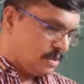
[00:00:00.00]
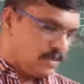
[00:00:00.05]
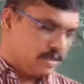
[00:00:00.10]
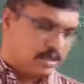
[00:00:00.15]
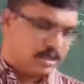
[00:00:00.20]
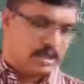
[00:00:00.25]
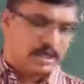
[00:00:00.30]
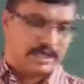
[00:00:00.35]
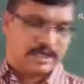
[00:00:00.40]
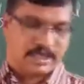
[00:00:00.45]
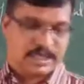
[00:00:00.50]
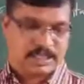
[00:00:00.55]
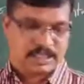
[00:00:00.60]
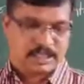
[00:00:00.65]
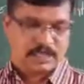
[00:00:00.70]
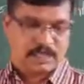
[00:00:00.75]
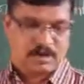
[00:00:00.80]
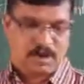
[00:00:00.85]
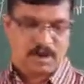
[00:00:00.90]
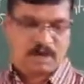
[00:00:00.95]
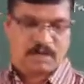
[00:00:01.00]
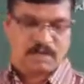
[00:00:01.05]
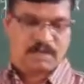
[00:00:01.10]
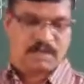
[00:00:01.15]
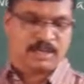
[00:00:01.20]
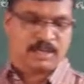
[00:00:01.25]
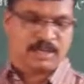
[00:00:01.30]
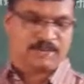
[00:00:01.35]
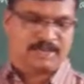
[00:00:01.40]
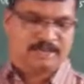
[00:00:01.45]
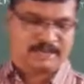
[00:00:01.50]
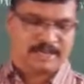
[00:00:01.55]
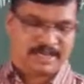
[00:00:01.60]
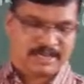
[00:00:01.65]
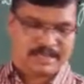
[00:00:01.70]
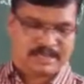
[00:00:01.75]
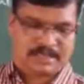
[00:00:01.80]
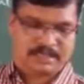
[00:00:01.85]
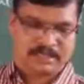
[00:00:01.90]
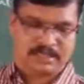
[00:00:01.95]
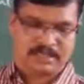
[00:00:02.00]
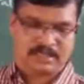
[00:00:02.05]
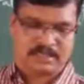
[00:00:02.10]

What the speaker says: So, it is not enough that